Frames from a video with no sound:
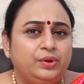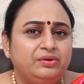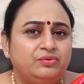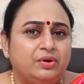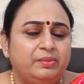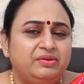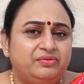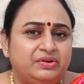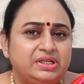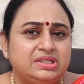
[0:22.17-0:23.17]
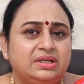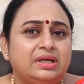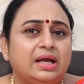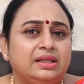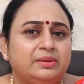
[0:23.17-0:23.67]
doing for me fresh
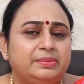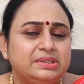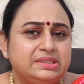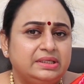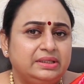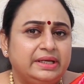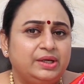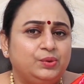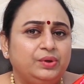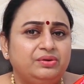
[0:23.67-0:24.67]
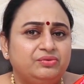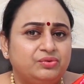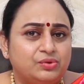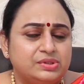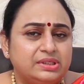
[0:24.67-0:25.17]
and another person they are doing
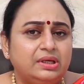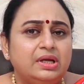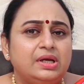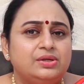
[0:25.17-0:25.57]
frozen.